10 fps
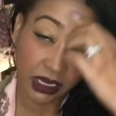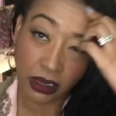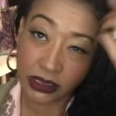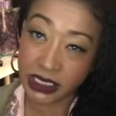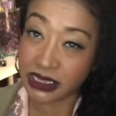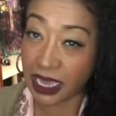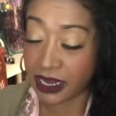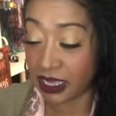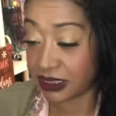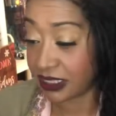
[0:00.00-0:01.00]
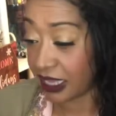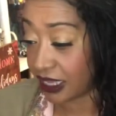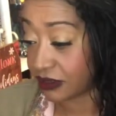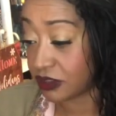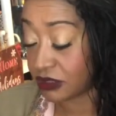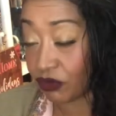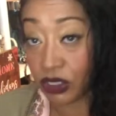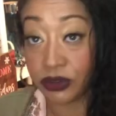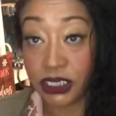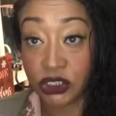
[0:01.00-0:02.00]
and I'll link that at the end of this
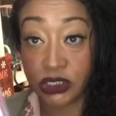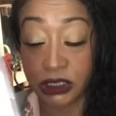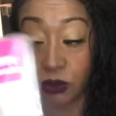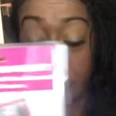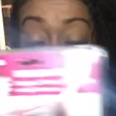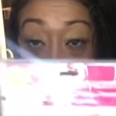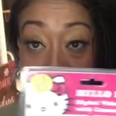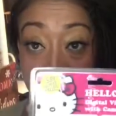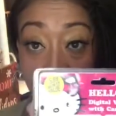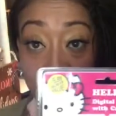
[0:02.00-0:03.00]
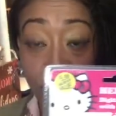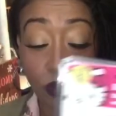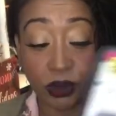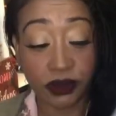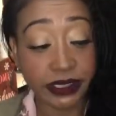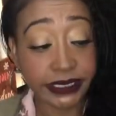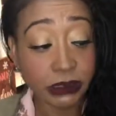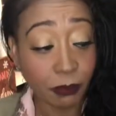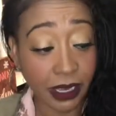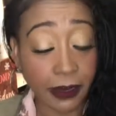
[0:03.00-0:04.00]
video in case you guys want to enter to win for one of
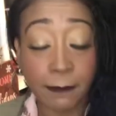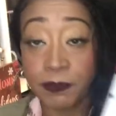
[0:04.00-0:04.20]
these. But